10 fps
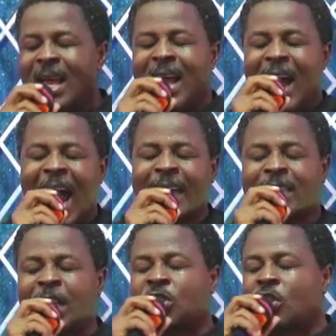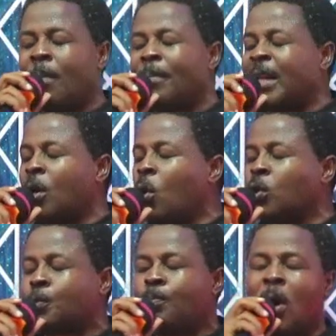I see somebody whose
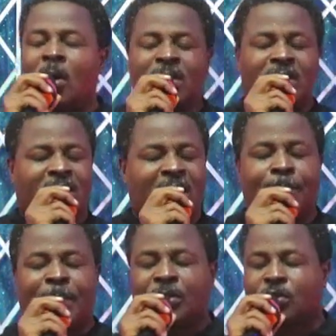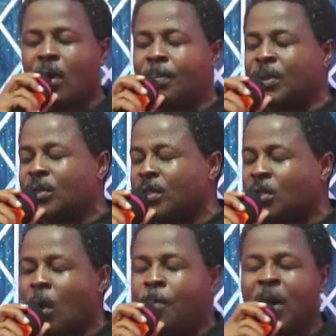bones have been troubled.
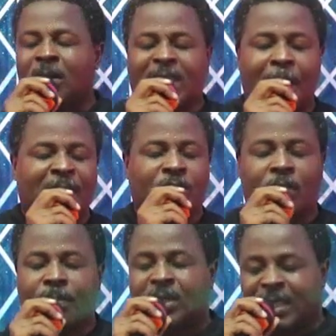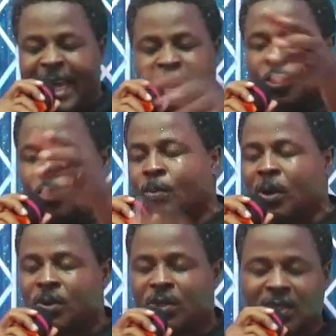Your bones have been troubled. Take new
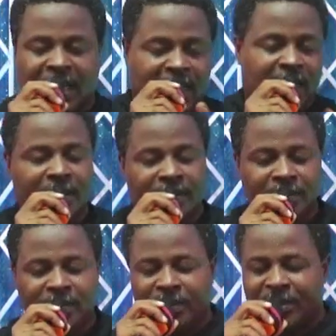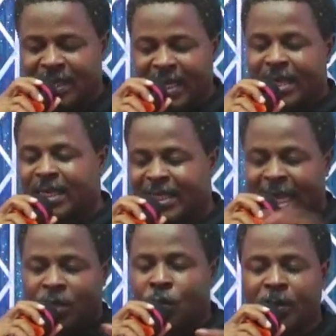bones. Take. Take, take
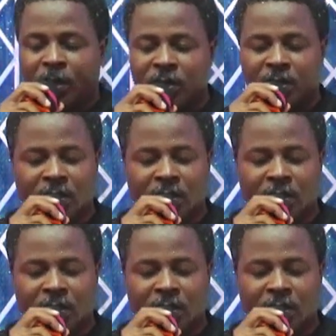new bones.